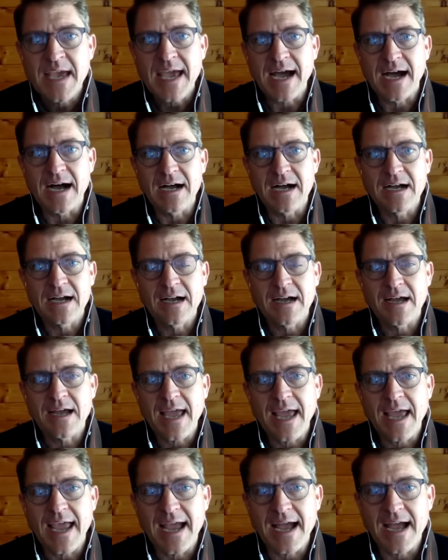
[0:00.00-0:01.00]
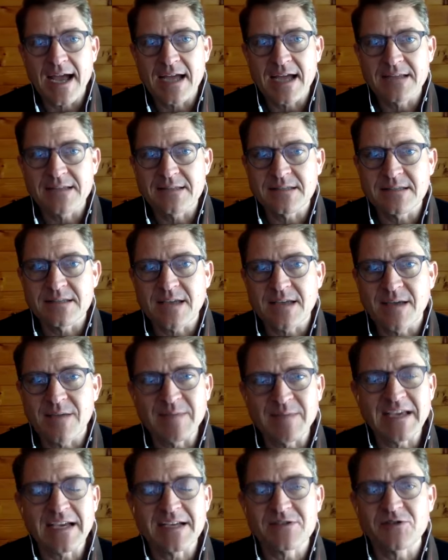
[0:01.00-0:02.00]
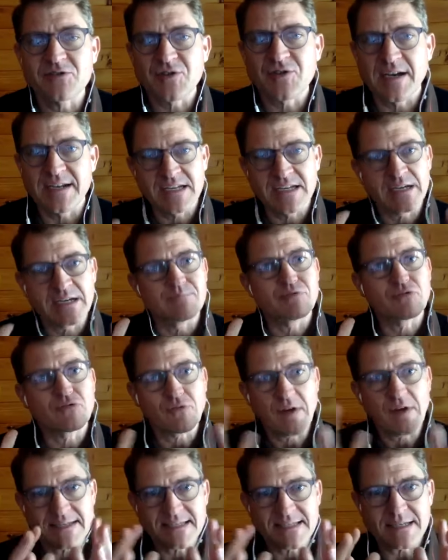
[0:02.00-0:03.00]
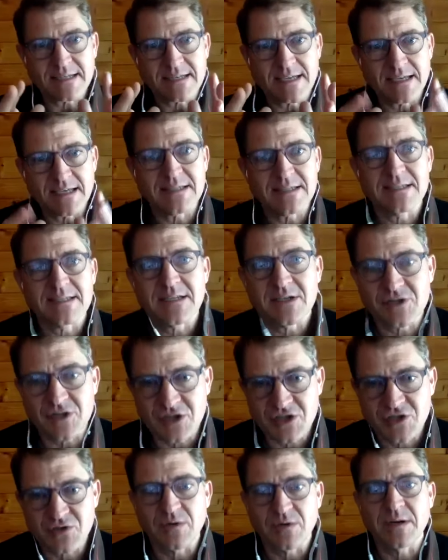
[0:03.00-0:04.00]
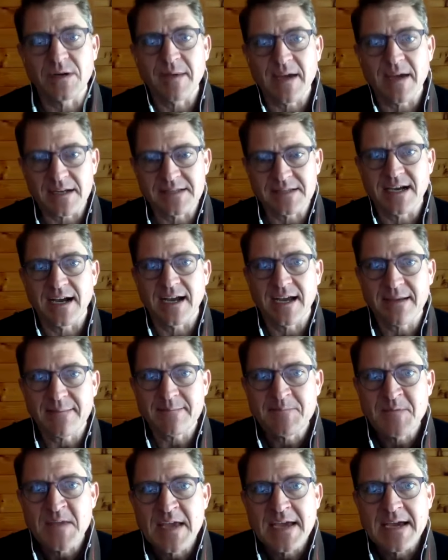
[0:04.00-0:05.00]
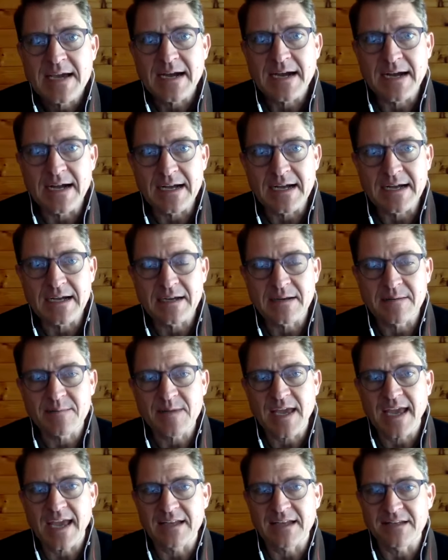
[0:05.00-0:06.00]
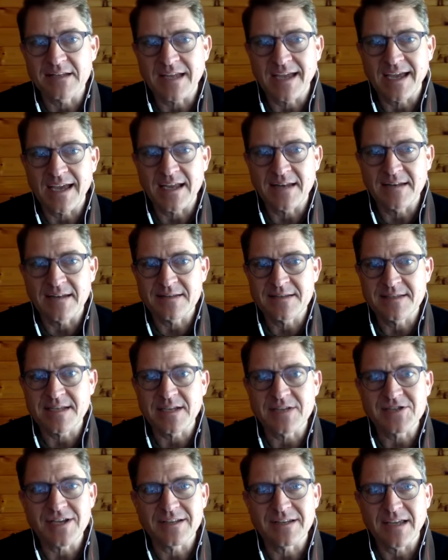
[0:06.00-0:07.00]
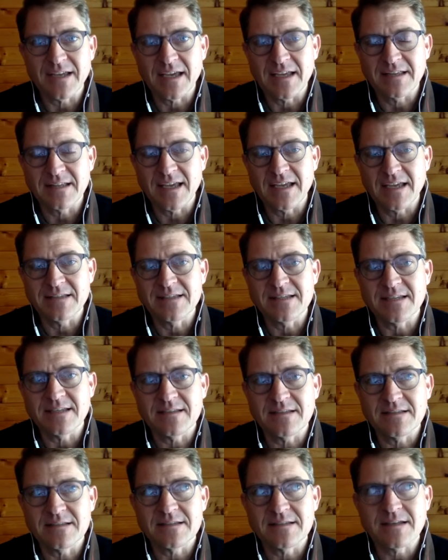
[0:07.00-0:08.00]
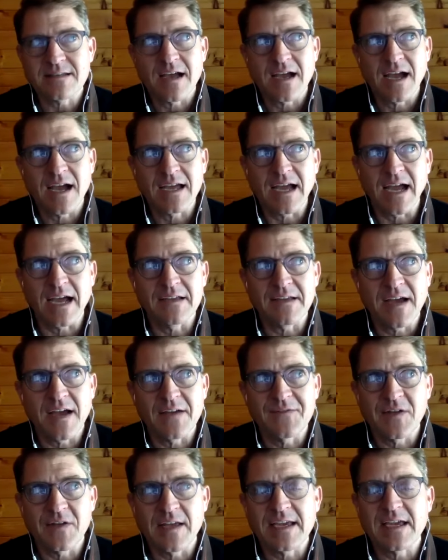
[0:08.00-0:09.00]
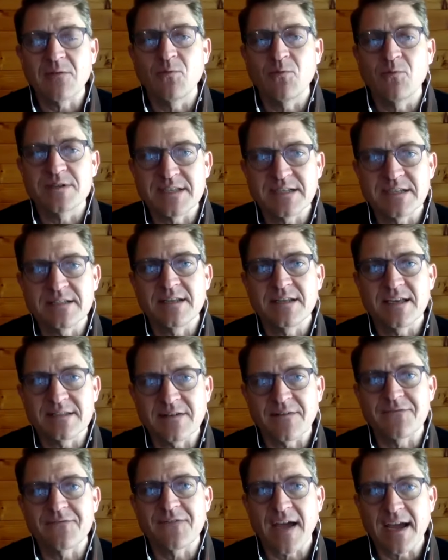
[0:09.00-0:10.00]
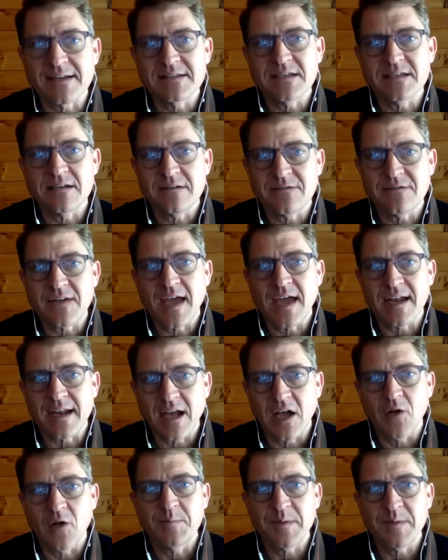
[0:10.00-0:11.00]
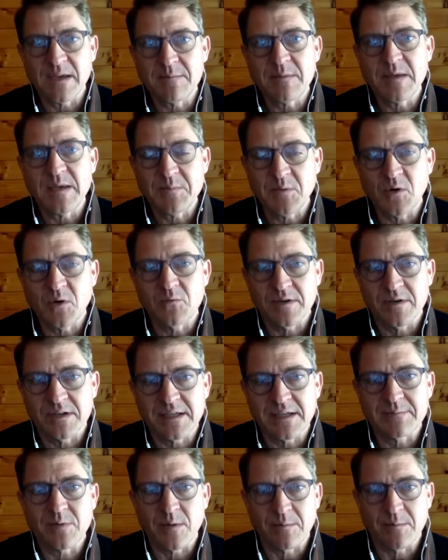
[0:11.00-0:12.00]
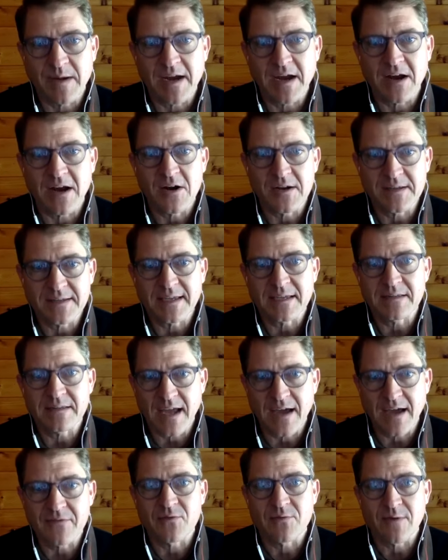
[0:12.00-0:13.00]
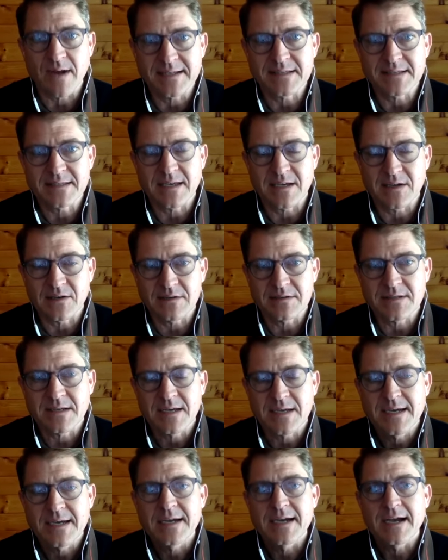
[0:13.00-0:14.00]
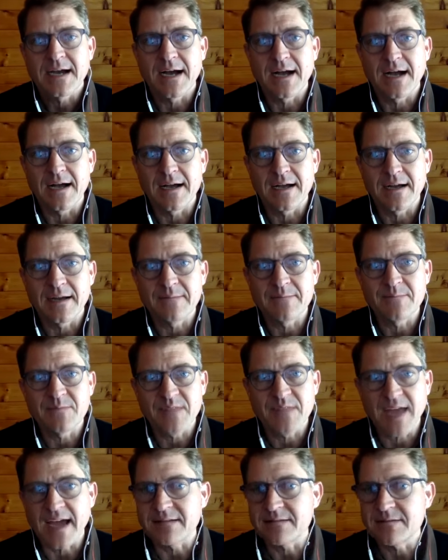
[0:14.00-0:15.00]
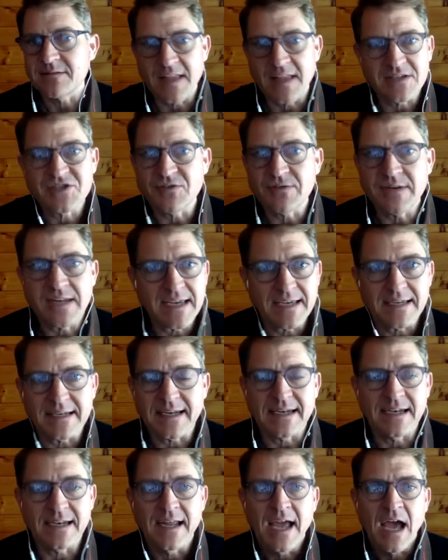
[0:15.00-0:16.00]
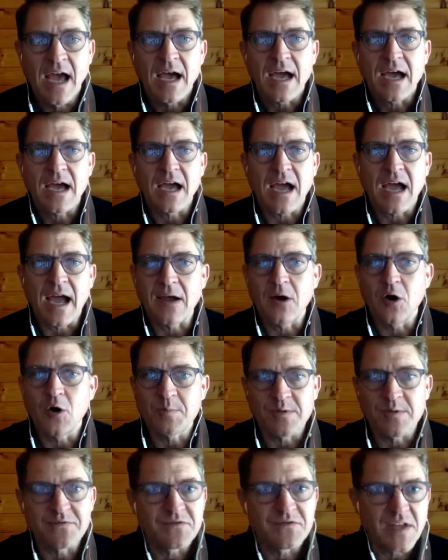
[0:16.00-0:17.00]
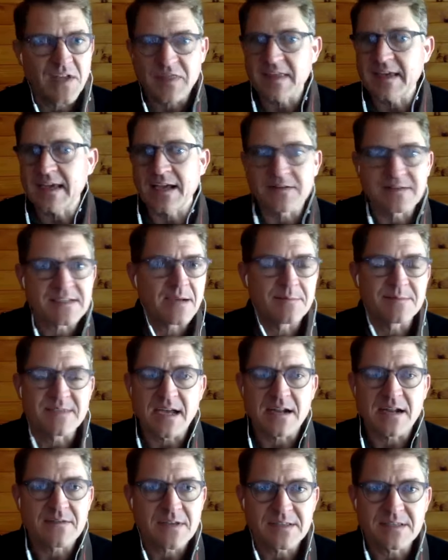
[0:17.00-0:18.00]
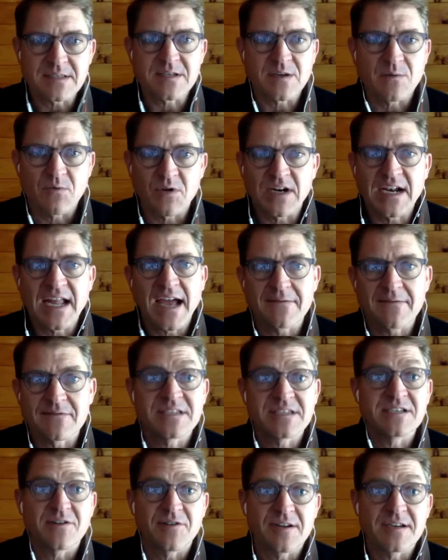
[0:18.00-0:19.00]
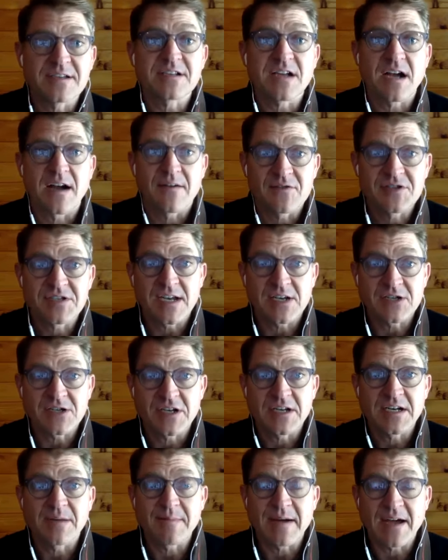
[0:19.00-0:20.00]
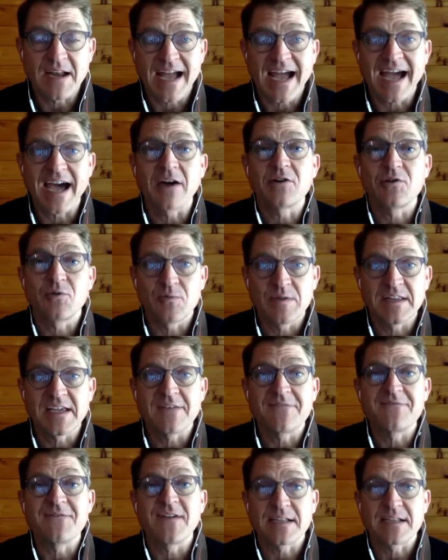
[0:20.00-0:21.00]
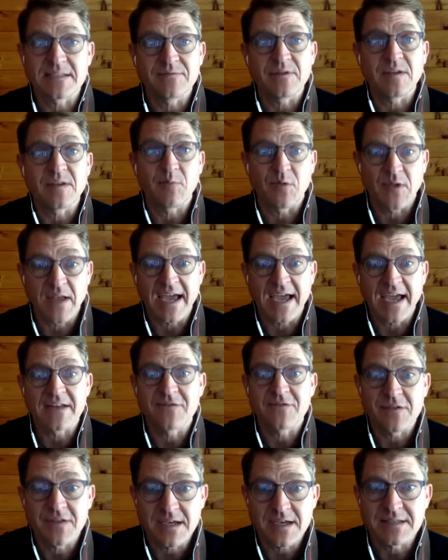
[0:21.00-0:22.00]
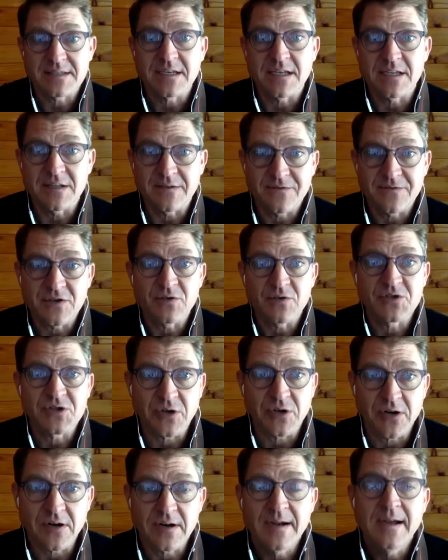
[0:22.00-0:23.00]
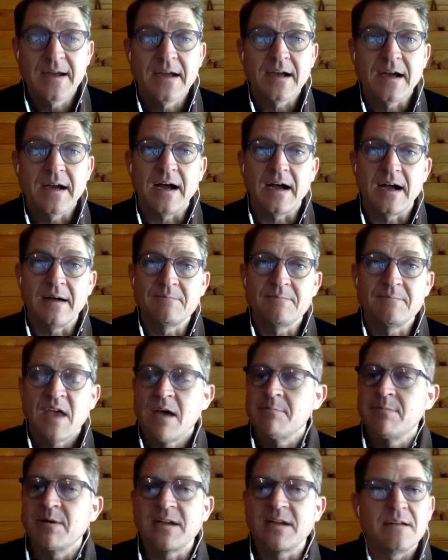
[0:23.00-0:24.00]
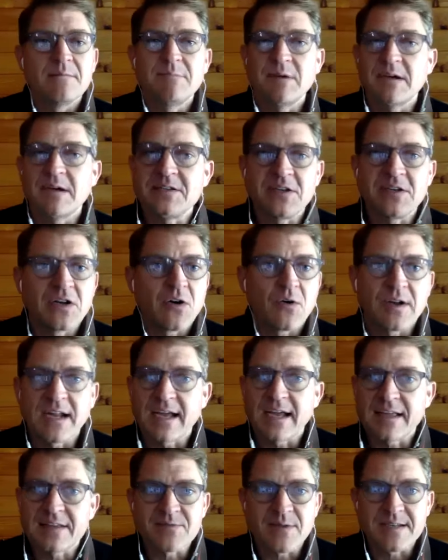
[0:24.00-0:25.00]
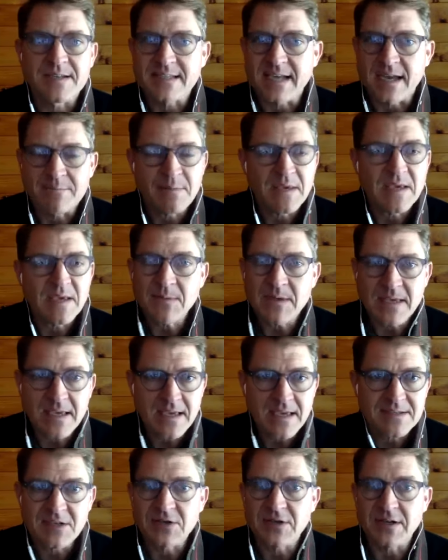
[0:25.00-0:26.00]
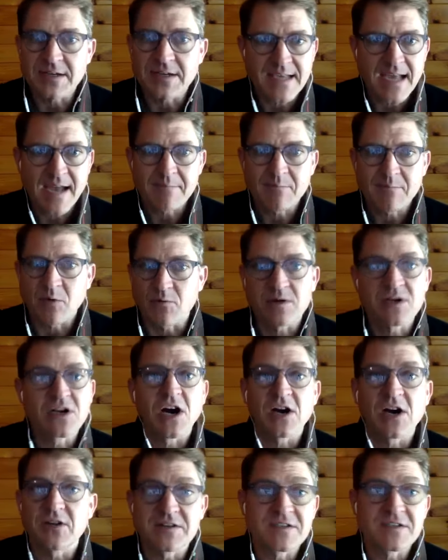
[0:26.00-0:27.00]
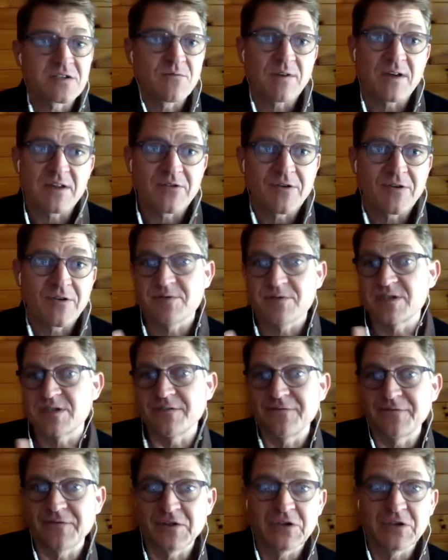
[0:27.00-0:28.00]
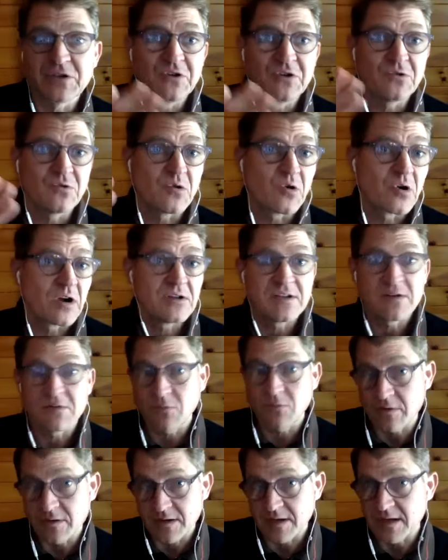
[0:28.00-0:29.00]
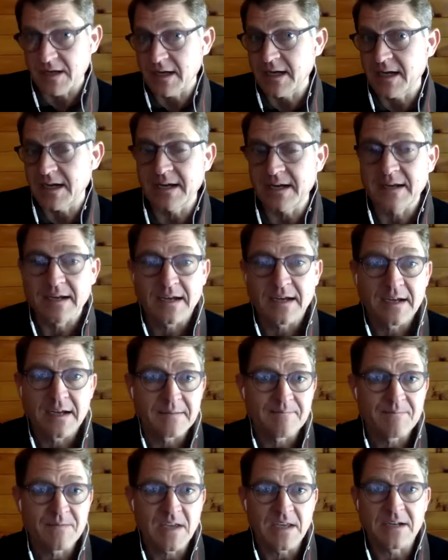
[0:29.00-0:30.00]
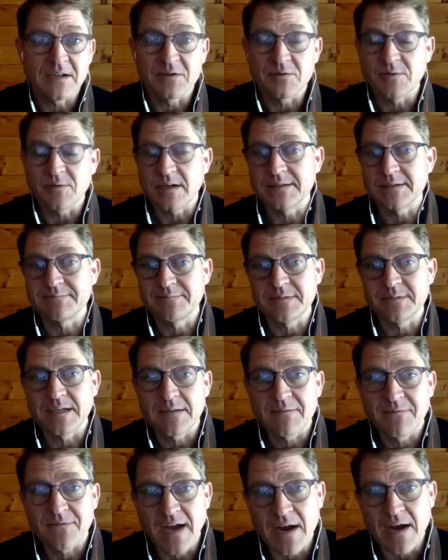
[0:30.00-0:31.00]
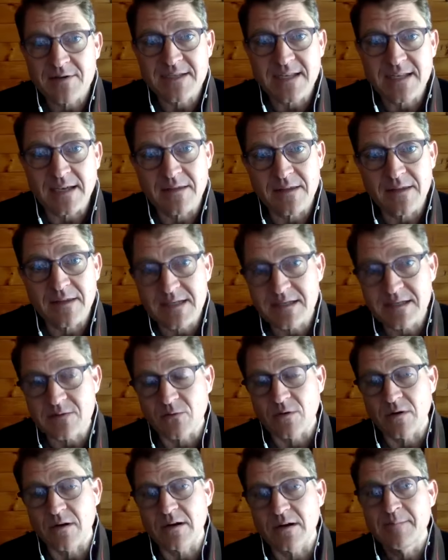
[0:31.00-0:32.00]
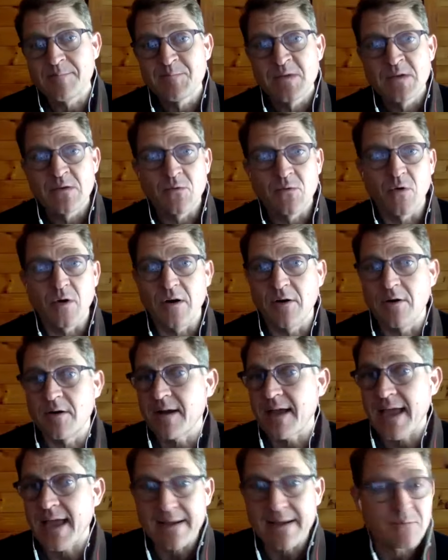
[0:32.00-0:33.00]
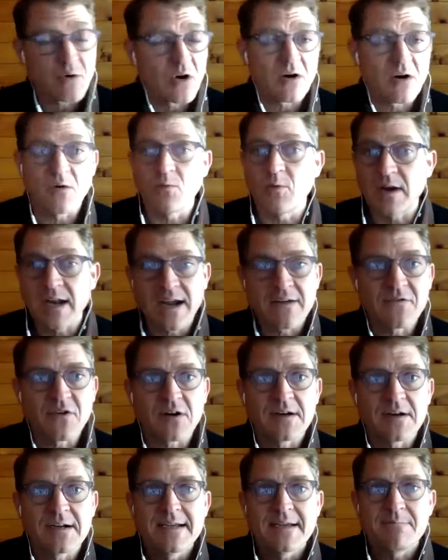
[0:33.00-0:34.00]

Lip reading: And because they're trying to compress it into such a short amount of time, and such, it didn't, I felt like it wasn't as effective at helping people really prepare and have the right skills that you need. And I hope, if nothing else comes out of this, is that we're going to have a serious conversation about how to really effectively plan for this in the future. But and as I say, PPE is a good example, regardless of whether it was the flu or a virus like this or AMR or whatever.